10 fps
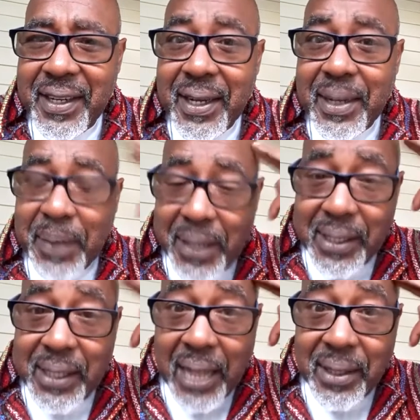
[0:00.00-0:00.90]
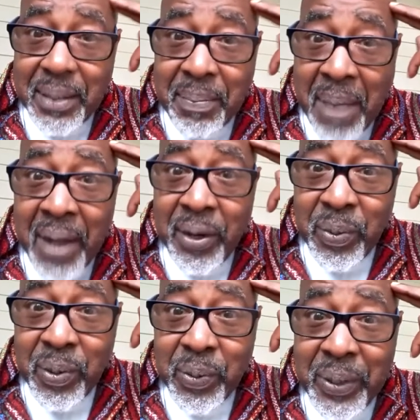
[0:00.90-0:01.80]
Because that's the
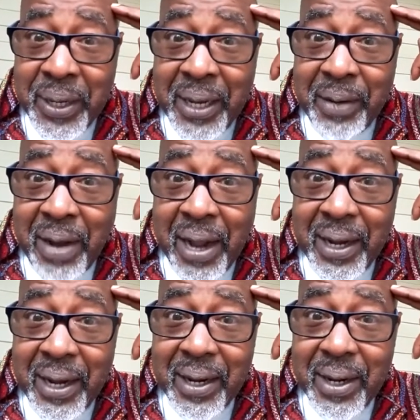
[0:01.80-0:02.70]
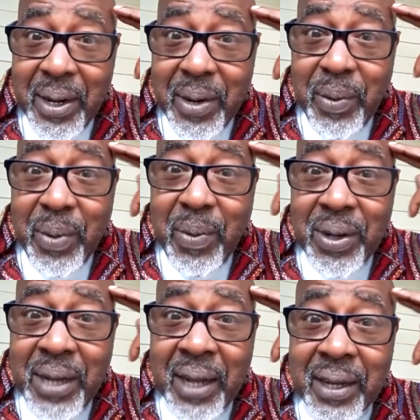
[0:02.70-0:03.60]
manual we need right here. We want
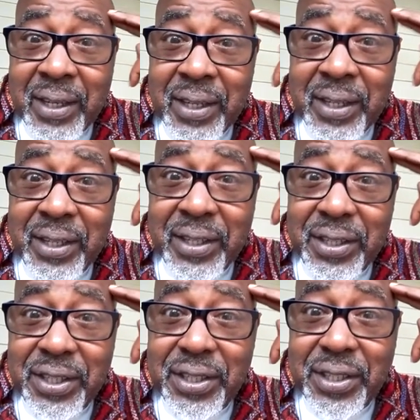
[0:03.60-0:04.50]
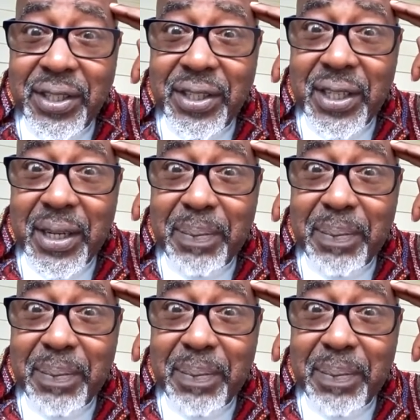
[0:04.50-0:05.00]
that good, good ship.